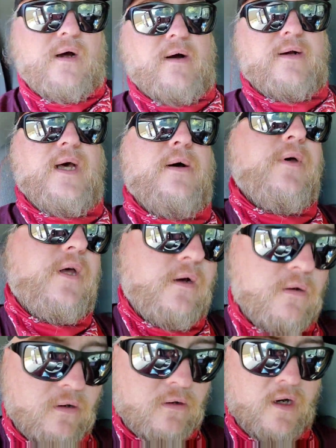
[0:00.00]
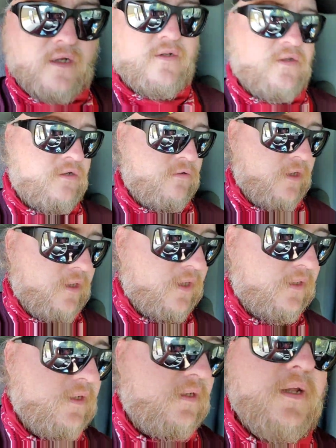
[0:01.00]
Alright, now we can go across the street and
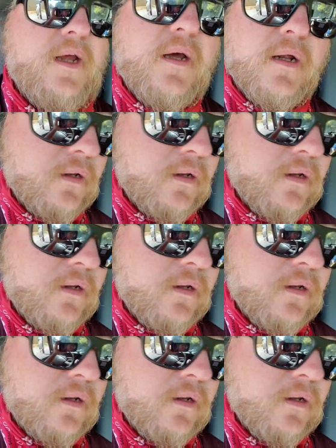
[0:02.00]
get this thing